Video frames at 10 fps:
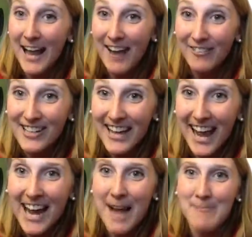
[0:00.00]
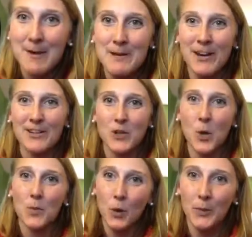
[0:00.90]
every day. I'm on
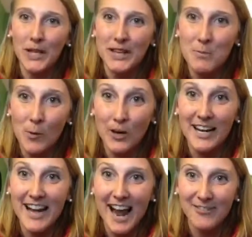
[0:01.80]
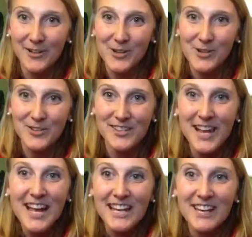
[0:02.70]
Periscope normally in the morning and afternoons,
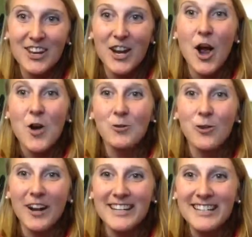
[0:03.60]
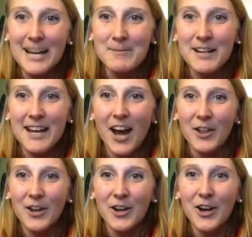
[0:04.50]
giving running tips and
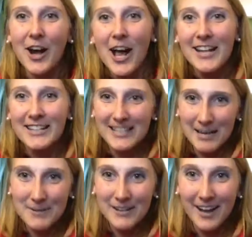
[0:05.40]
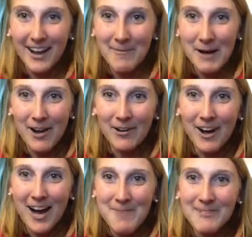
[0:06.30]
other tips about
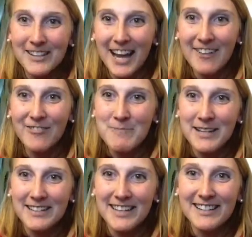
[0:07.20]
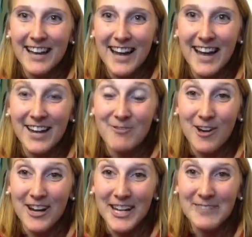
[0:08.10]
life, business, and
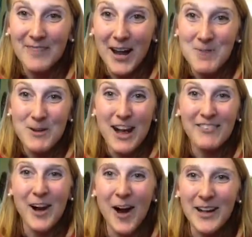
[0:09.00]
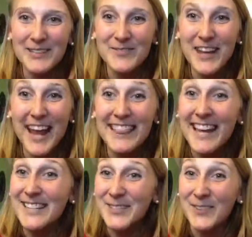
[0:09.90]
running. I hope you have an awesome day.
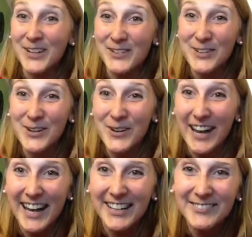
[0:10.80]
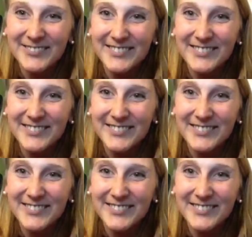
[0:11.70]
Thanks so much for tuning in.